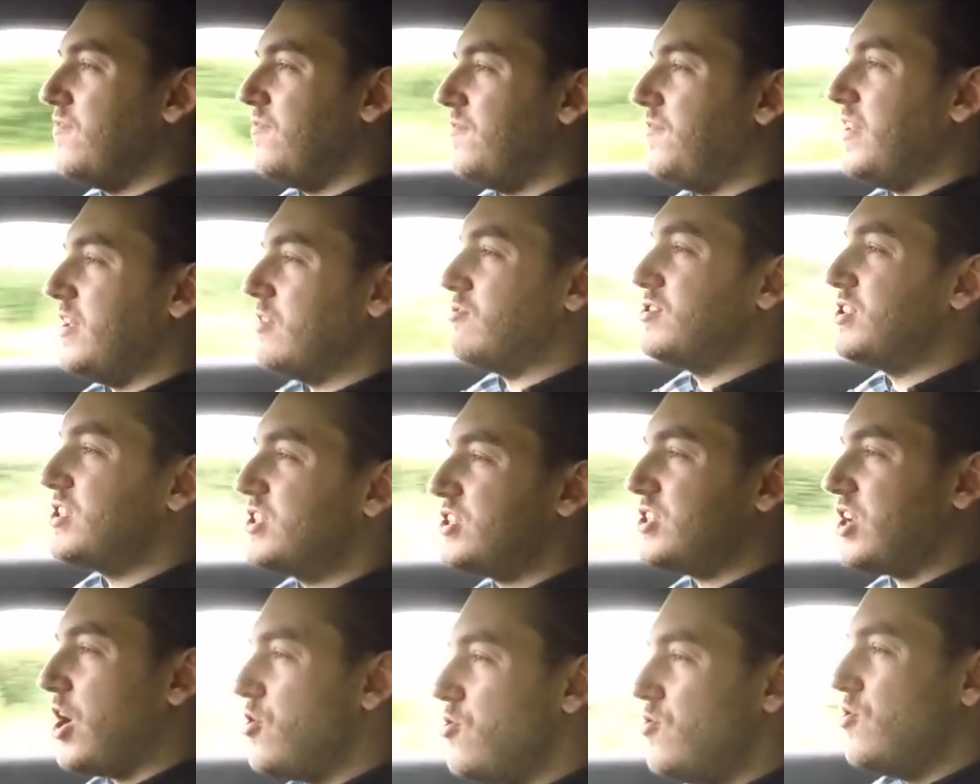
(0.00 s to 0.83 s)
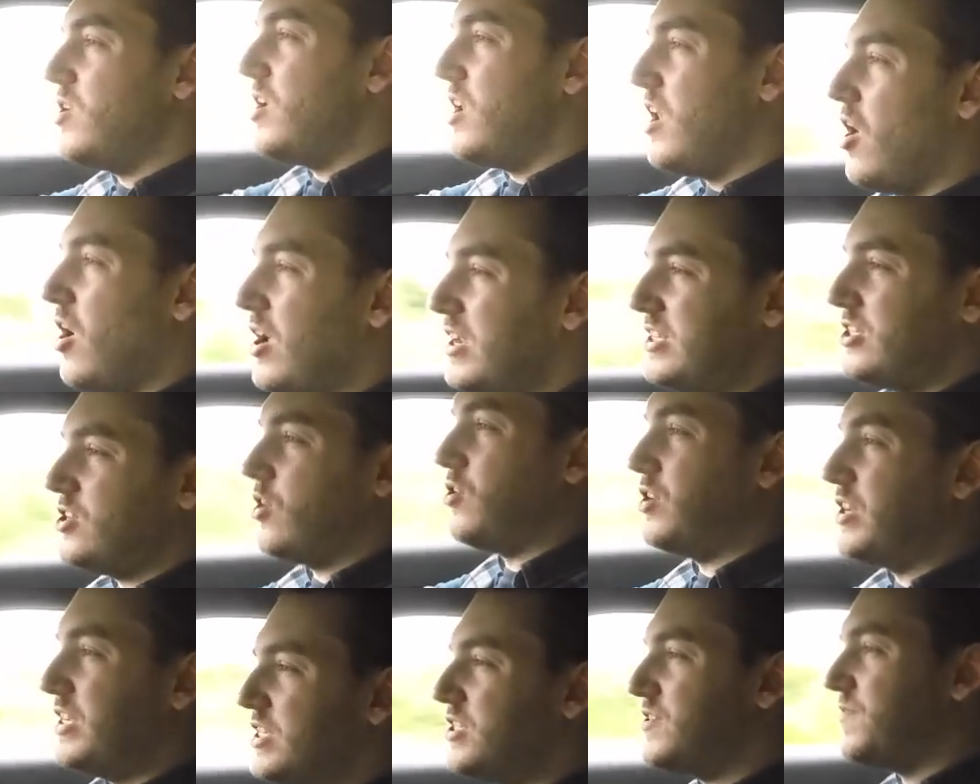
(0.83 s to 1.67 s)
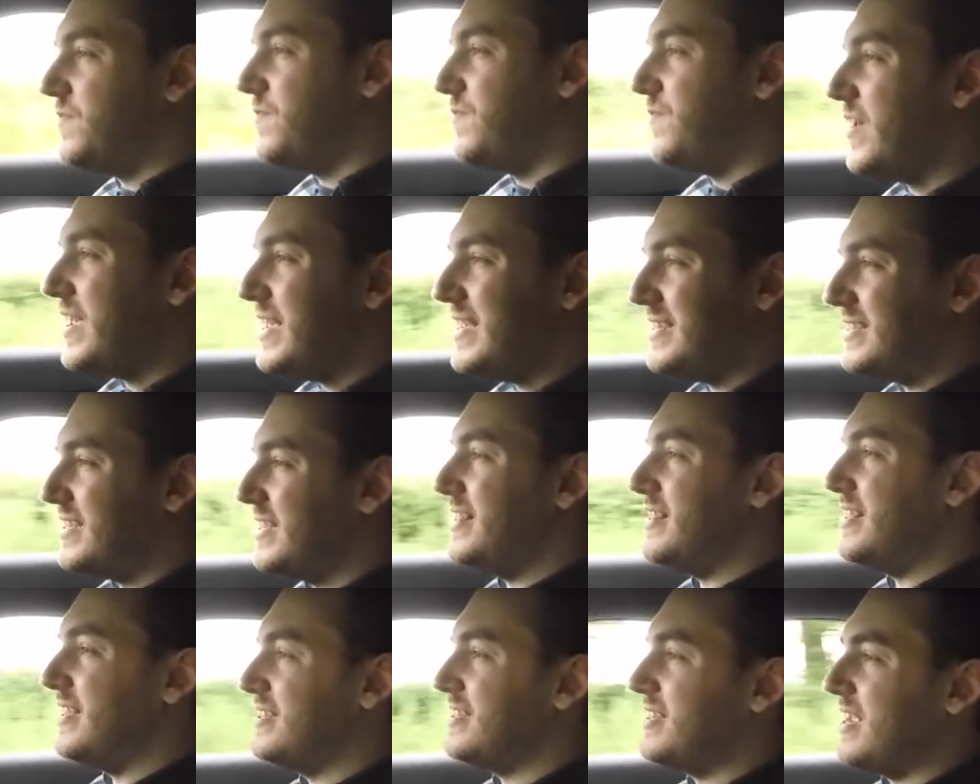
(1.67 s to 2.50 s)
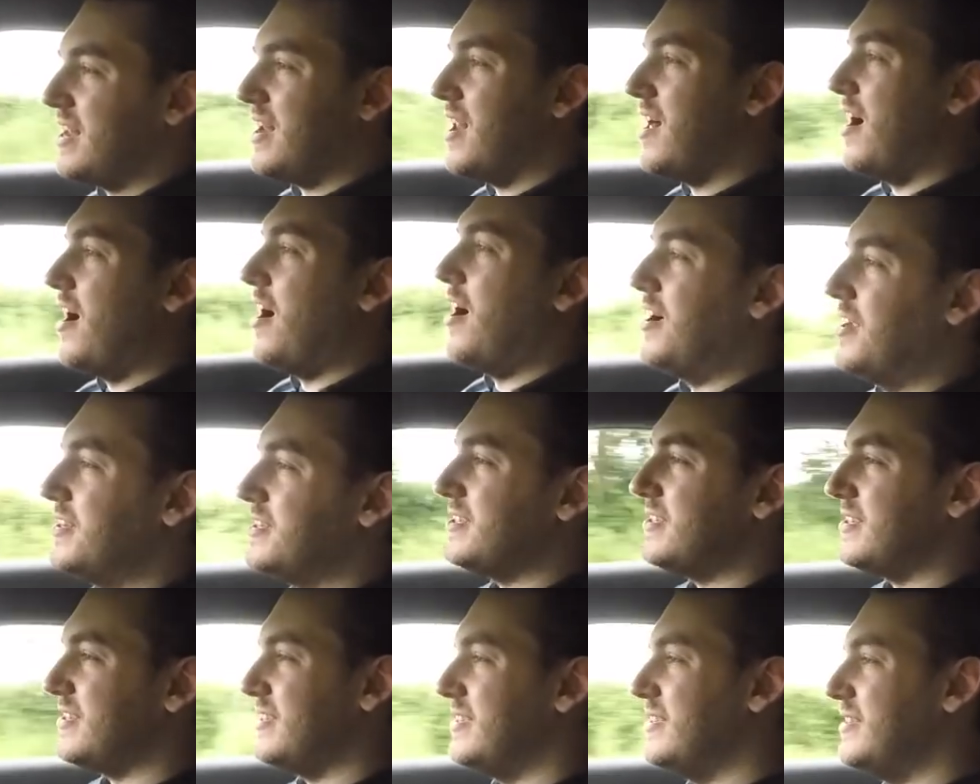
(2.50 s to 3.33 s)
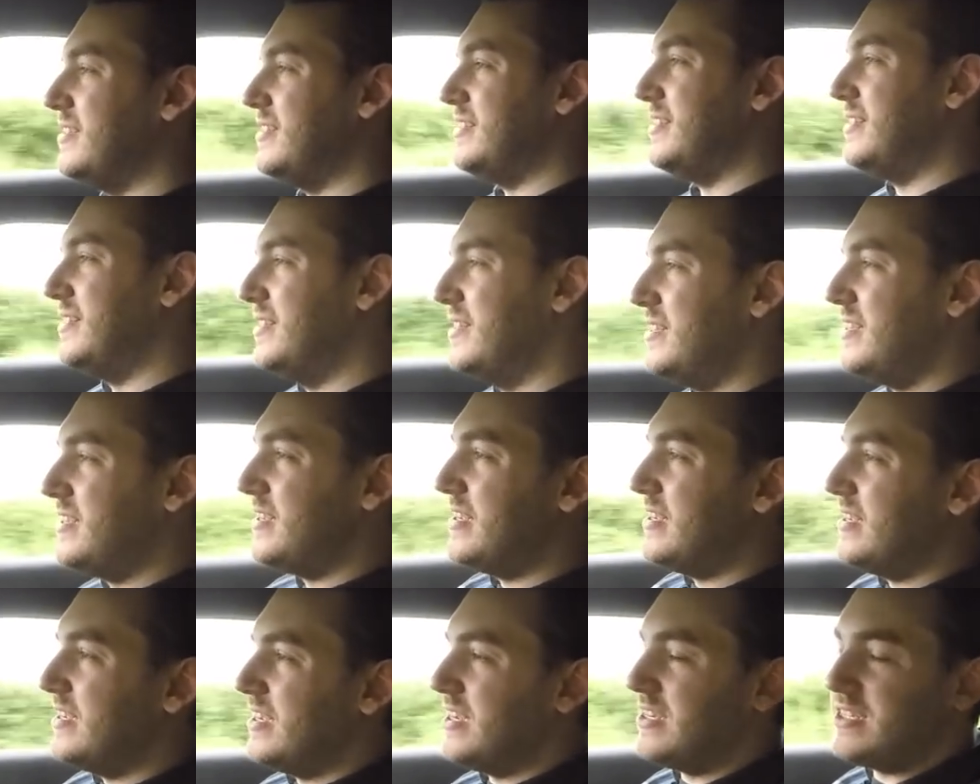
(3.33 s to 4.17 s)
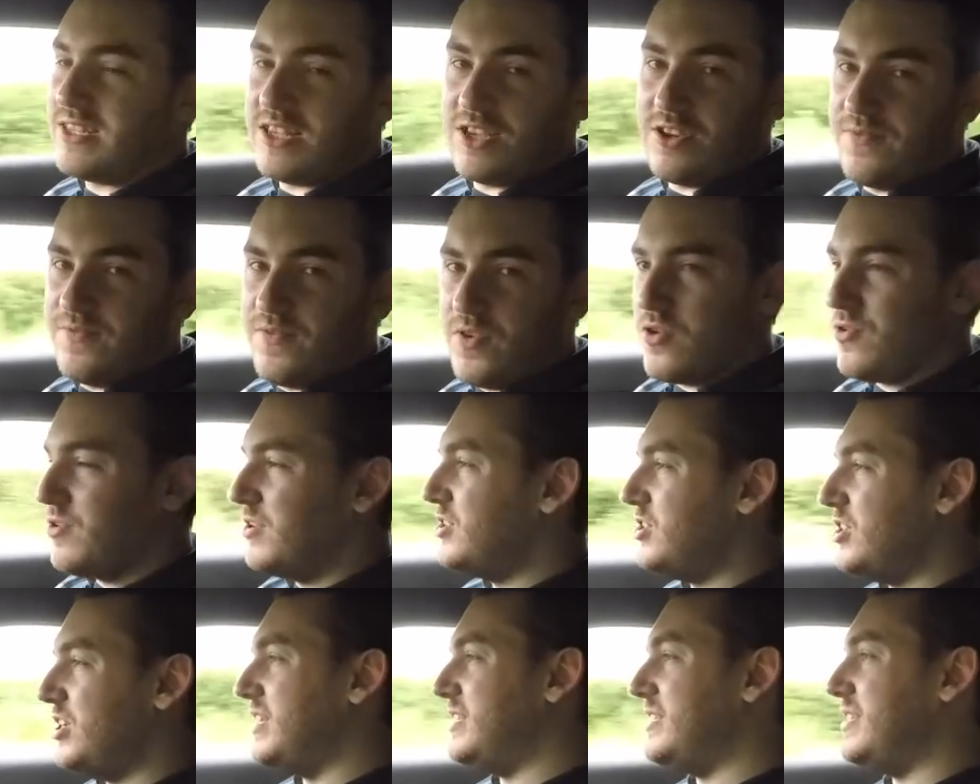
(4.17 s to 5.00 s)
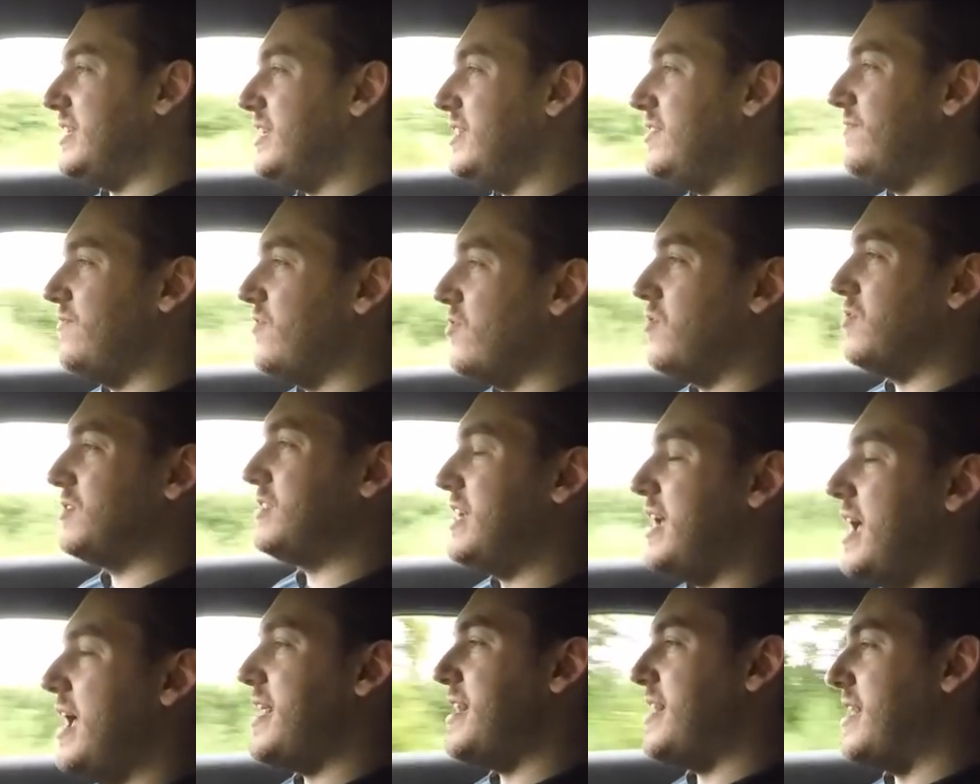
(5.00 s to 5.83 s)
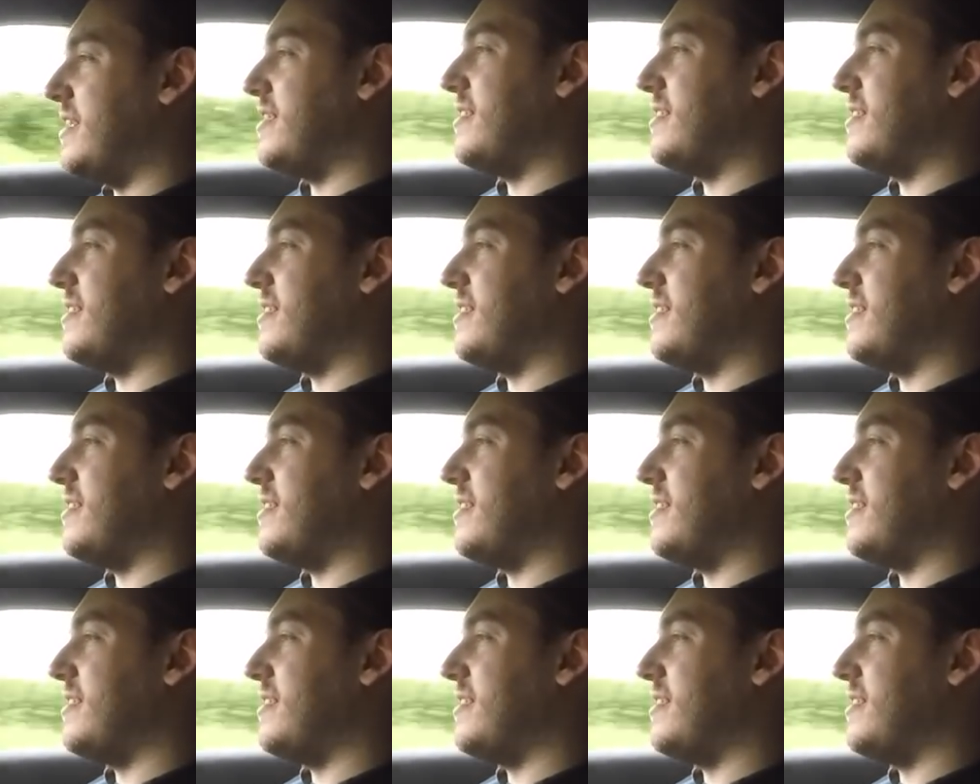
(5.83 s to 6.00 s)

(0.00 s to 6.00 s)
feels so light on its feet in this class as the Evora G T four ten.